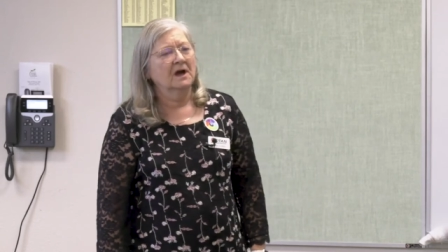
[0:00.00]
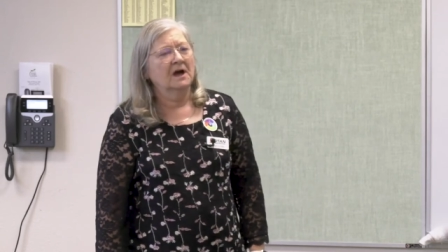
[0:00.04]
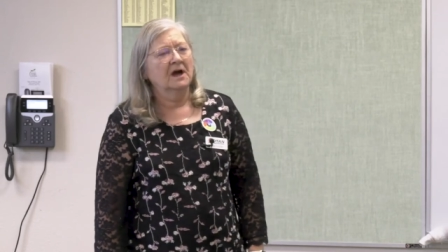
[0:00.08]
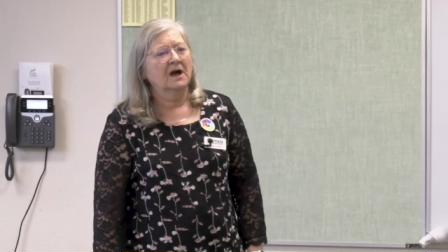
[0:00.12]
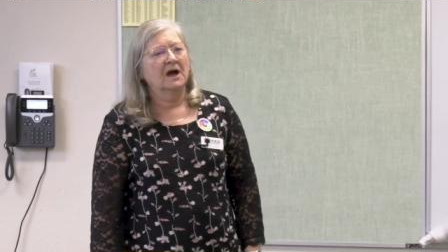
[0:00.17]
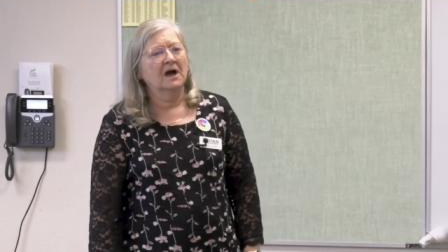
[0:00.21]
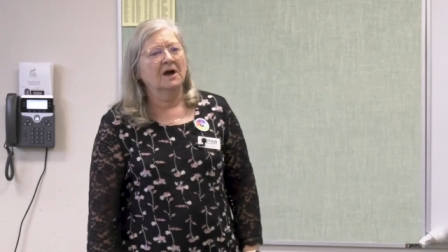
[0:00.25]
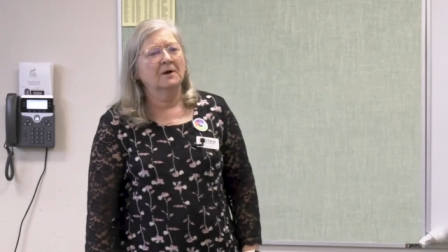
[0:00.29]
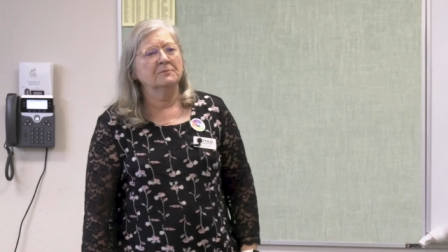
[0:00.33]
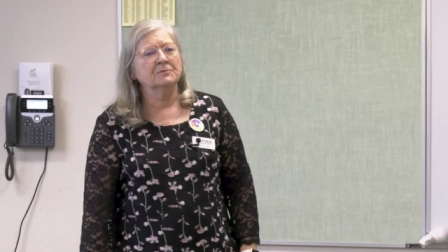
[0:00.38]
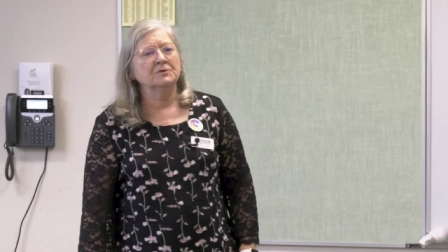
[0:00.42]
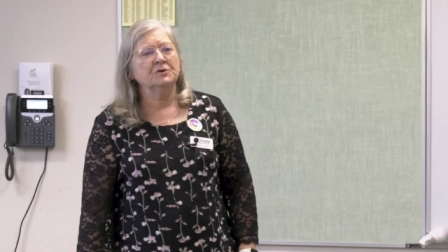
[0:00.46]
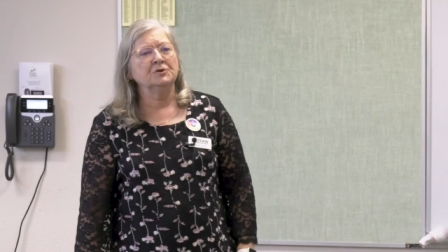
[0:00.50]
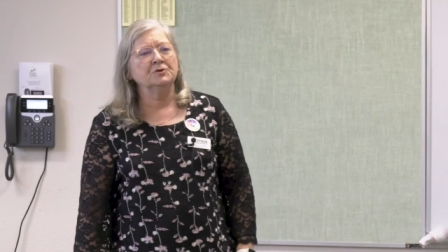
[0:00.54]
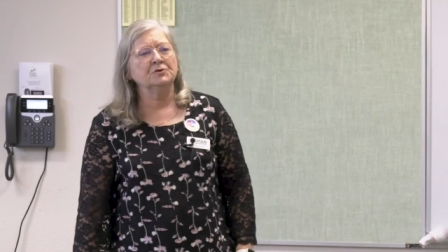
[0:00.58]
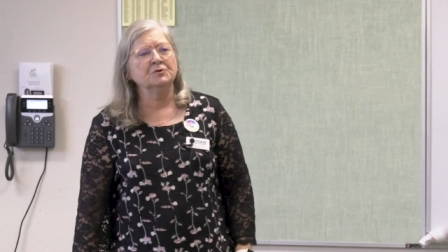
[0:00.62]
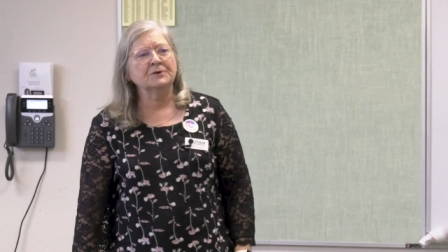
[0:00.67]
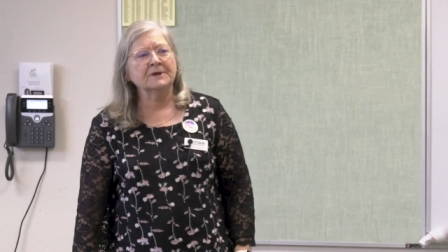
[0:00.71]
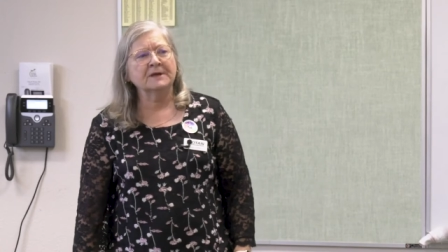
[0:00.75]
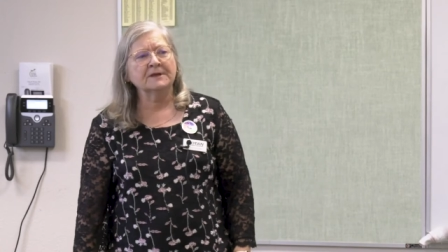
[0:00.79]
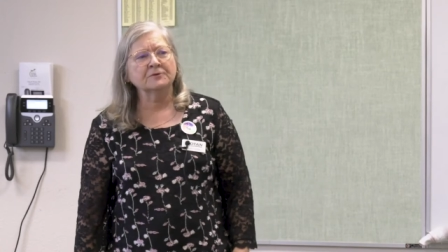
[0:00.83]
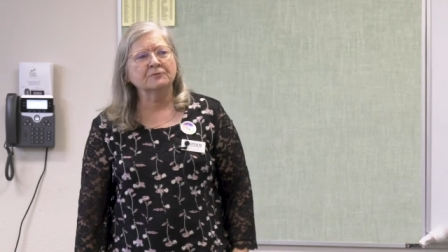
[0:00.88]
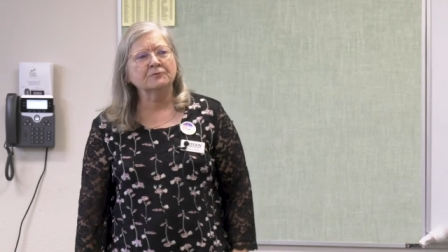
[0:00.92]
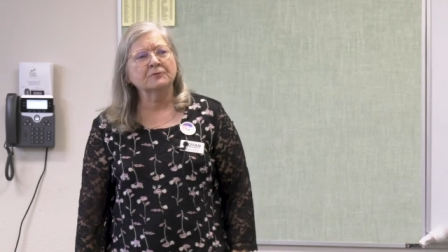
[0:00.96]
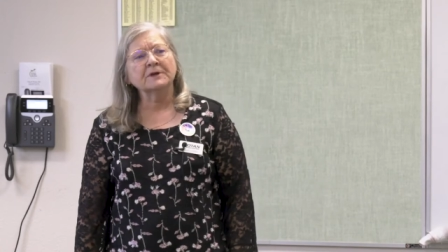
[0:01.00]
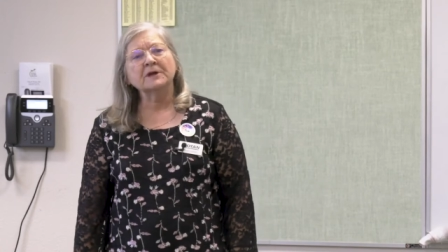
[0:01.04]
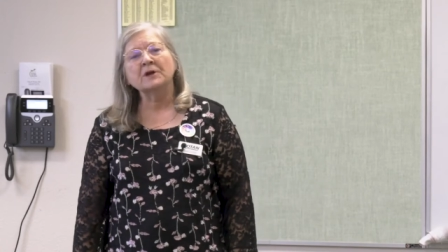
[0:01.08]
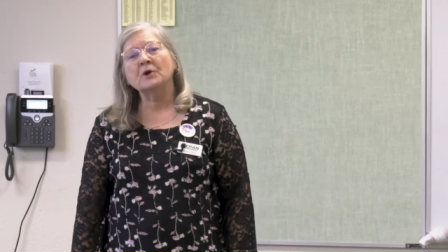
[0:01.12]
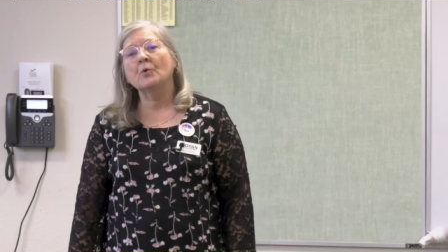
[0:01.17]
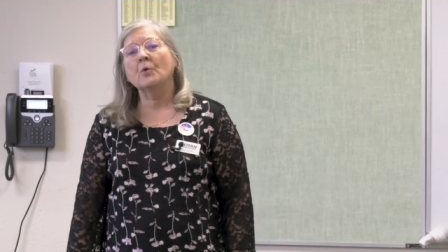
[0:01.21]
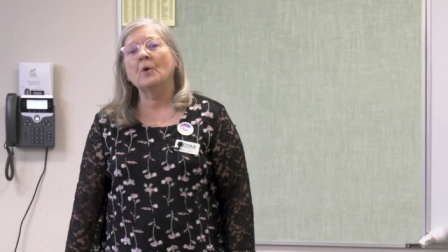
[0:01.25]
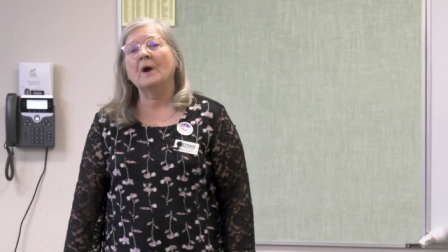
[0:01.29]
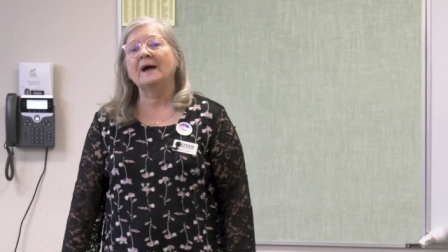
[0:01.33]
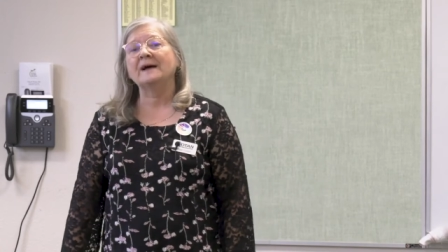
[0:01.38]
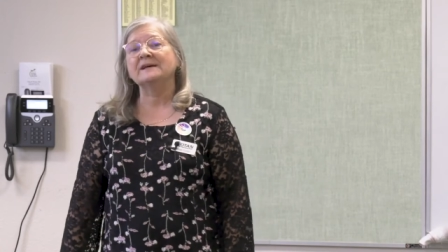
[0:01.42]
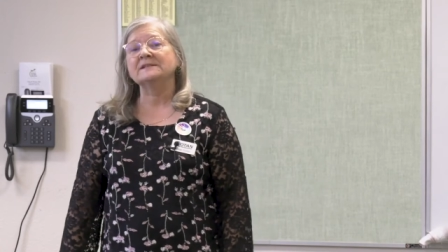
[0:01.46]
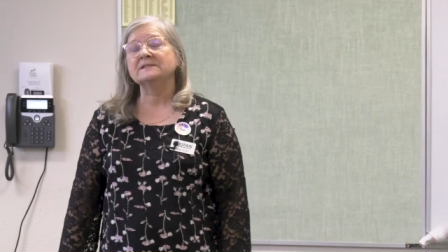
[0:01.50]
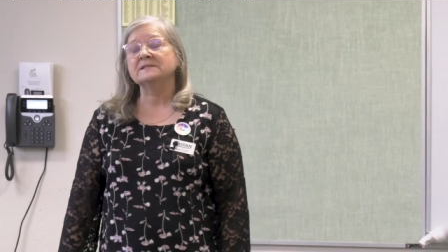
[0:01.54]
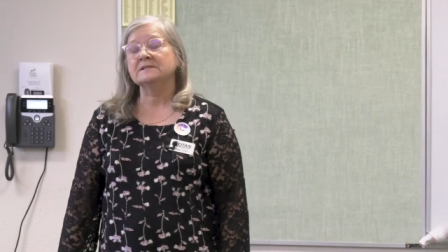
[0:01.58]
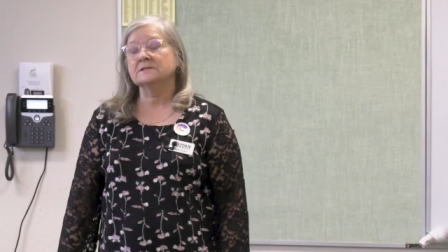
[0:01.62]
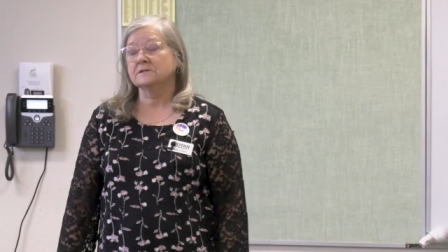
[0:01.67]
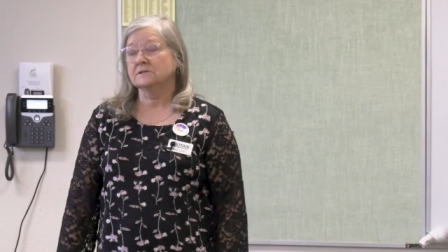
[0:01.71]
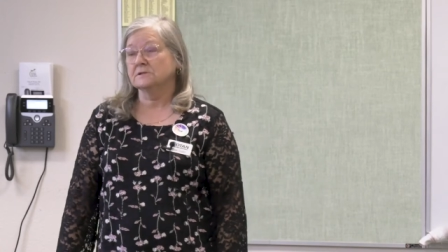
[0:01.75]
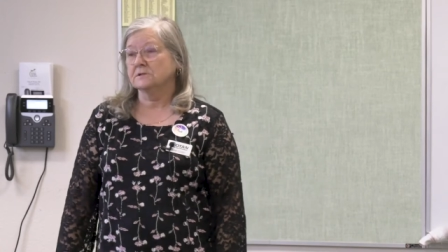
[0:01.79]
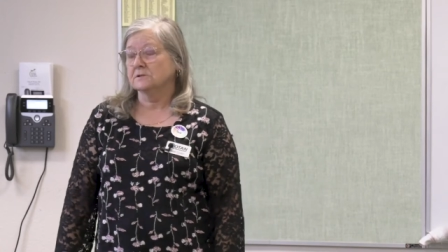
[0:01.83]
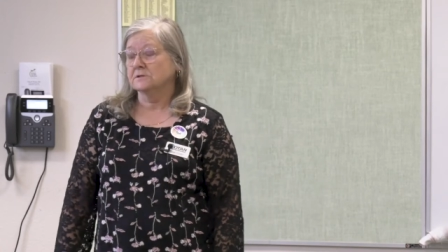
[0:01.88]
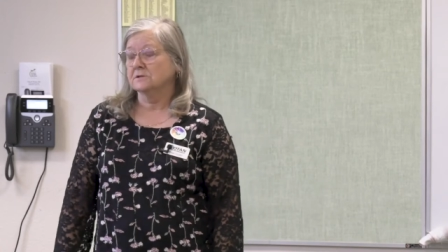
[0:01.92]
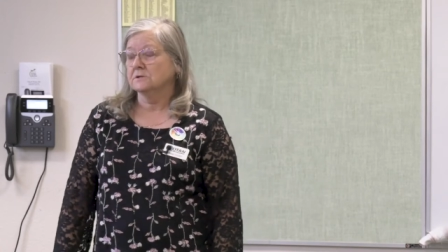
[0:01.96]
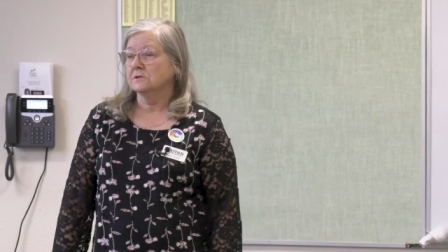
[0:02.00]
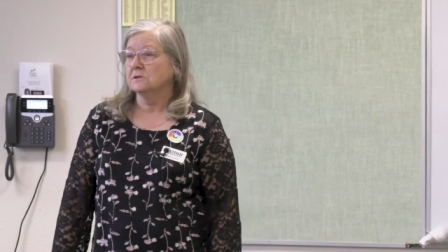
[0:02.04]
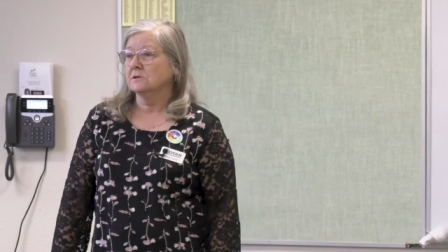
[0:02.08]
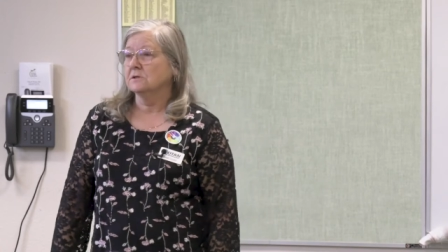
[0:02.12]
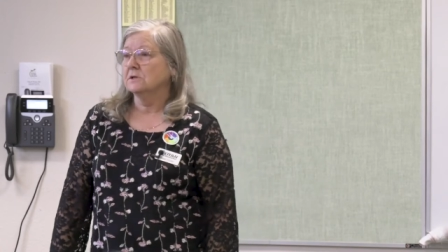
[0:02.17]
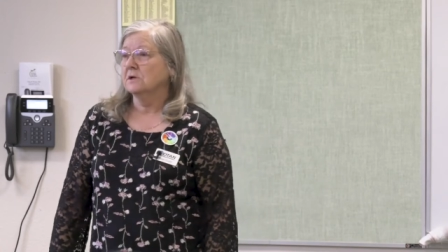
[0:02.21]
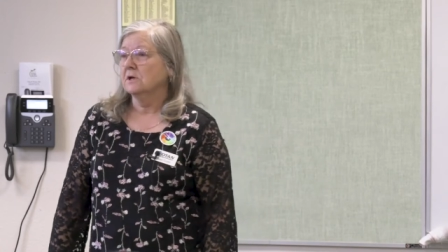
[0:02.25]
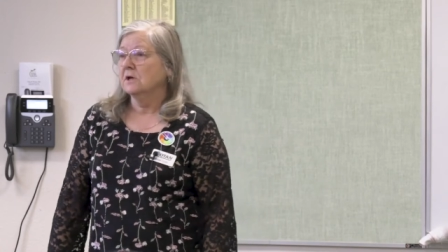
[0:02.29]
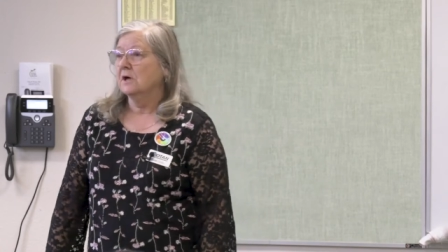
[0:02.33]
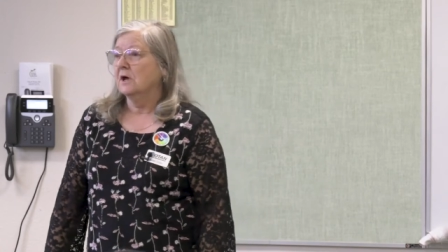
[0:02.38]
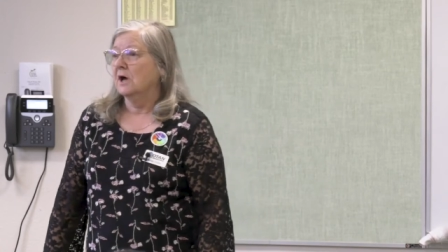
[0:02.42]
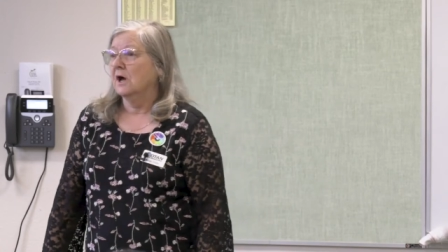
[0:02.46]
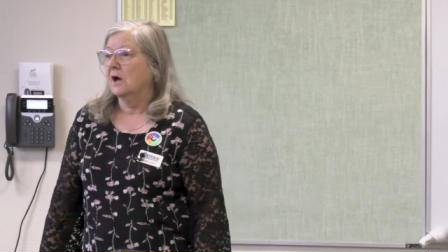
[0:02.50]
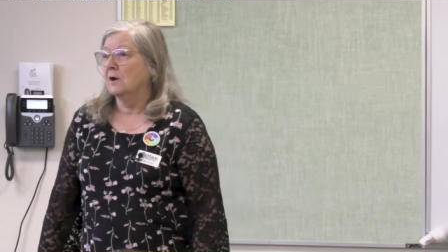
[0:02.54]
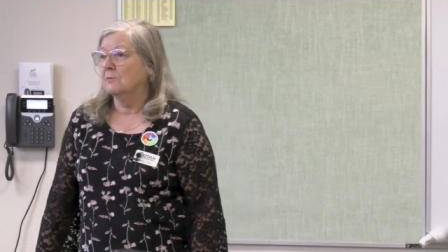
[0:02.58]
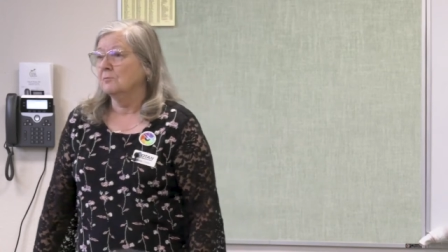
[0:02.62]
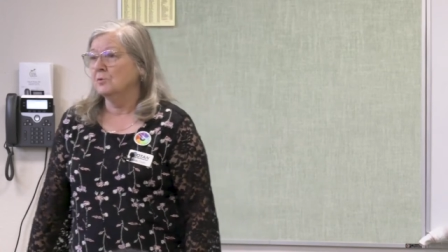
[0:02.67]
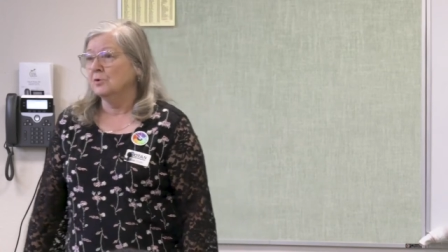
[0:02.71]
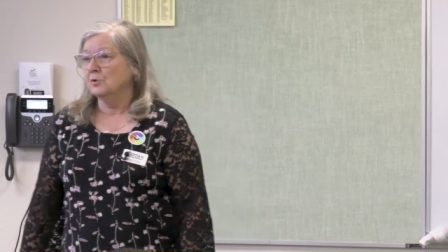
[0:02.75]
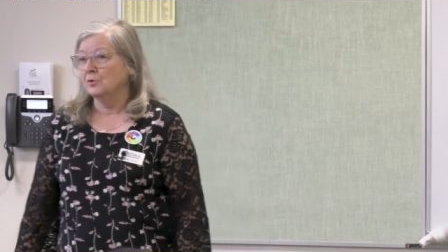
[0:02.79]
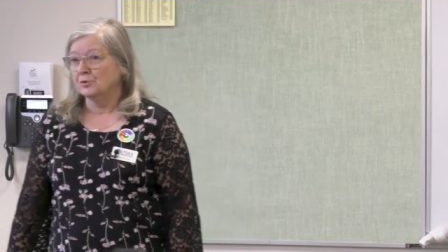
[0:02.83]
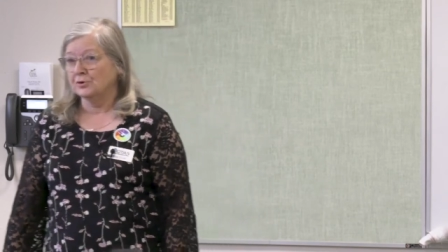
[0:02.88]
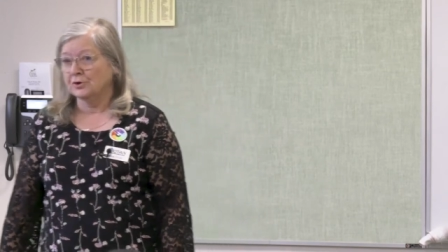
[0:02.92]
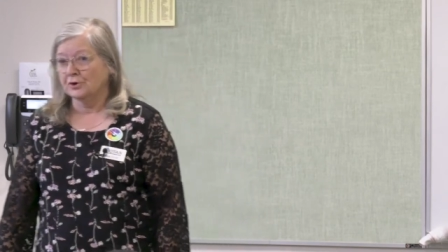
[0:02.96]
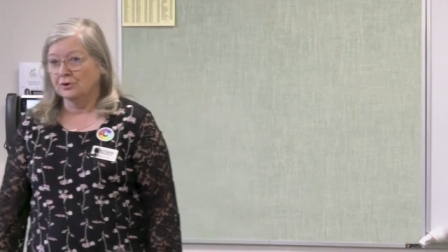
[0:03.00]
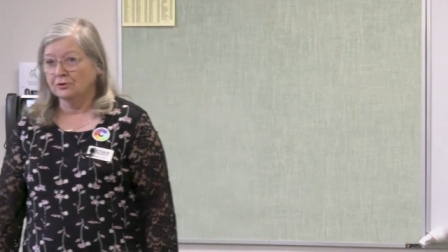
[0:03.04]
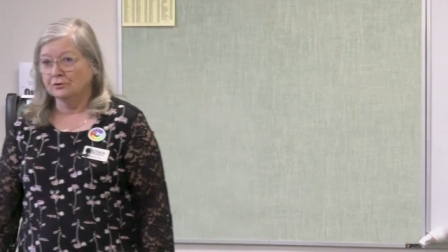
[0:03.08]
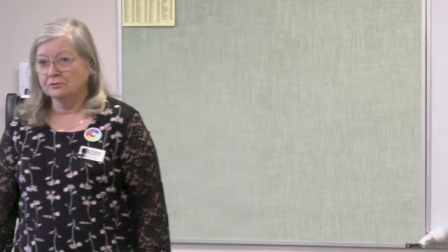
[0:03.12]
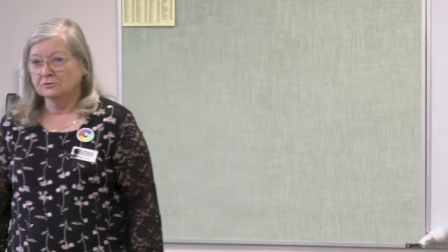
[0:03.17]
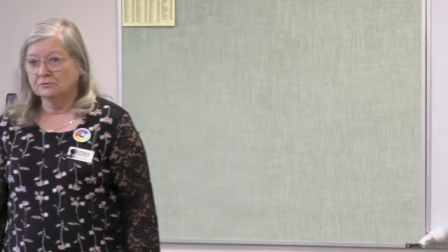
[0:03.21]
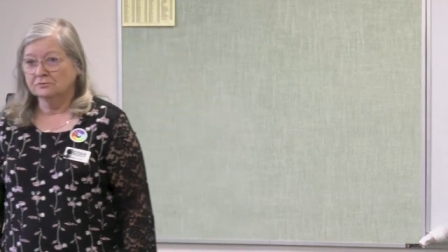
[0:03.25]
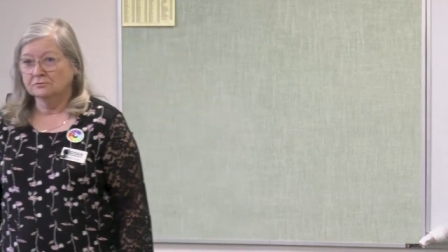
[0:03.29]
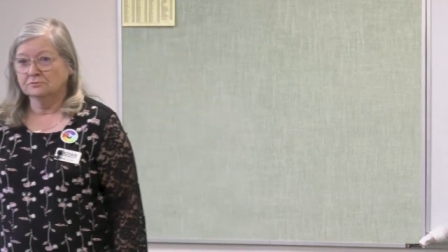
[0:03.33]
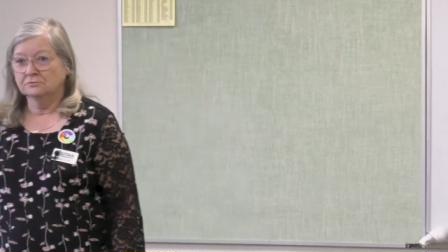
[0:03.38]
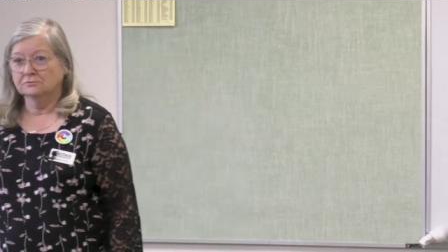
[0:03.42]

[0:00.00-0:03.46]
Um, you can request a Moodle.